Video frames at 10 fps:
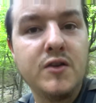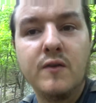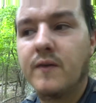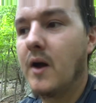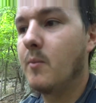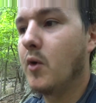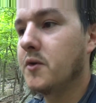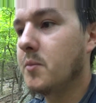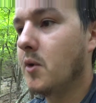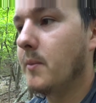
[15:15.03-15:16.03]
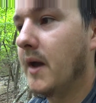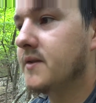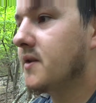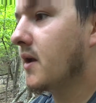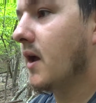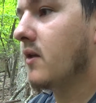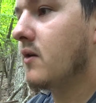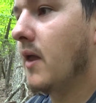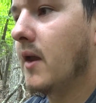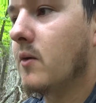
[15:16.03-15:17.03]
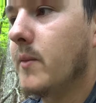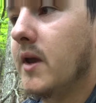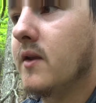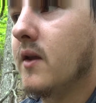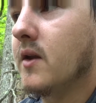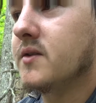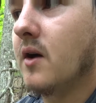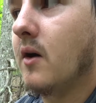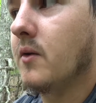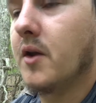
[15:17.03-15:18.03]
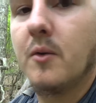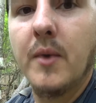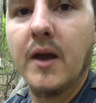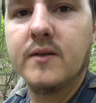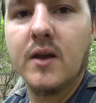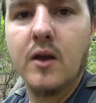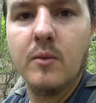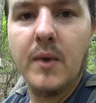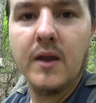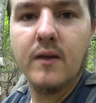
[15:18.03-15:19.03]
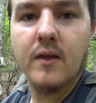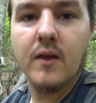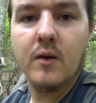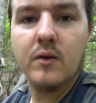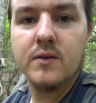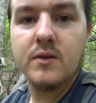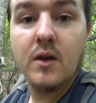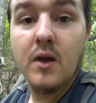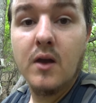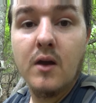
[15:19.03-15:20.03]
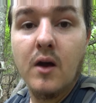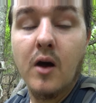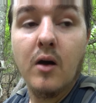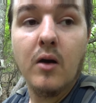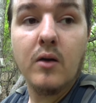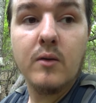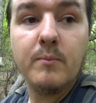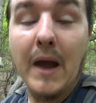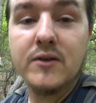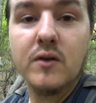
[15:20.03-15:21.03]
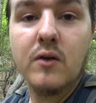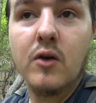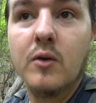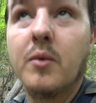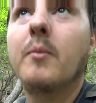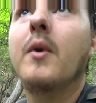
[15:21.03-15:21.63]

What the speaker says: you find multiple beds together, that don't mean that it's all doe beds. It could mean that there is a bachelor group of